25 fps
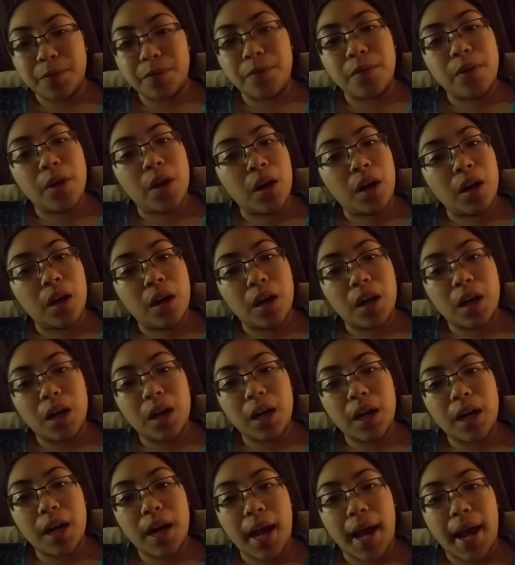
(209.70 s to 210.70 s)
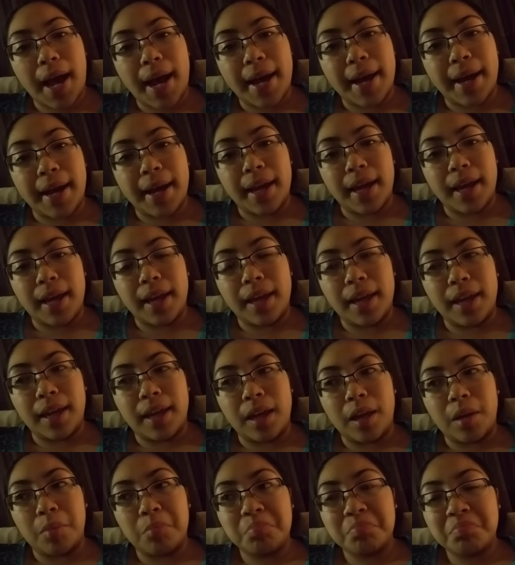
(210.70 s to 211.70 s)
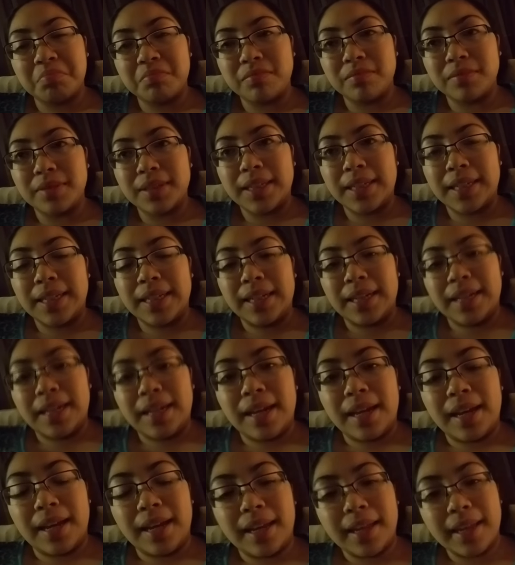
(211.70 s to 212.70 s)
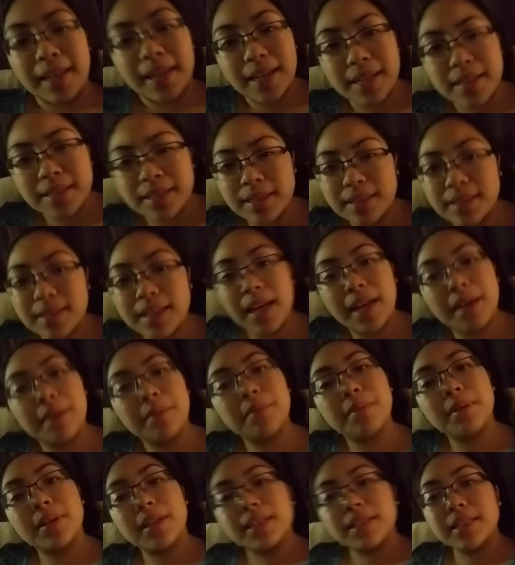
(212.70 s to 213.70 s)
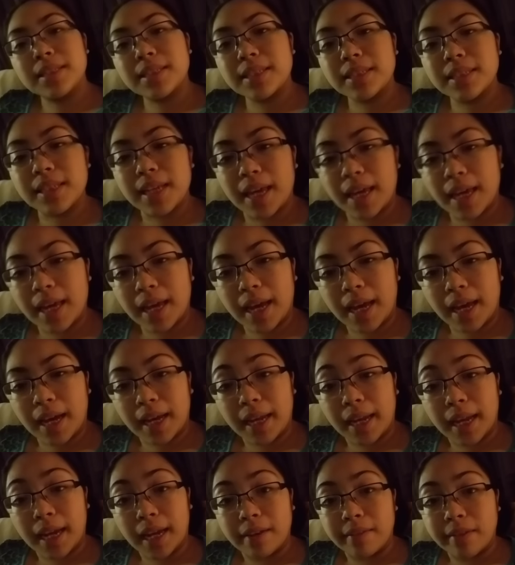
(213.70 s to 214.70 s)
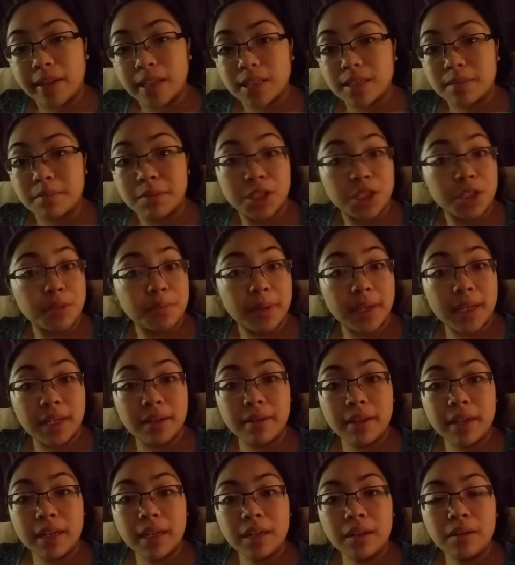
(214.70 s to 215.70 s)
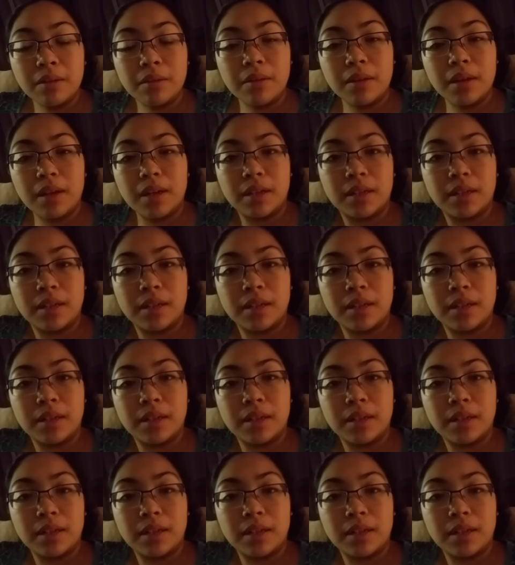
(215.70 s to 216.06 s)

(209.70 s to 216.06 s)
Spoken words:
far, I guess I wouldn't say I have as much pain right now.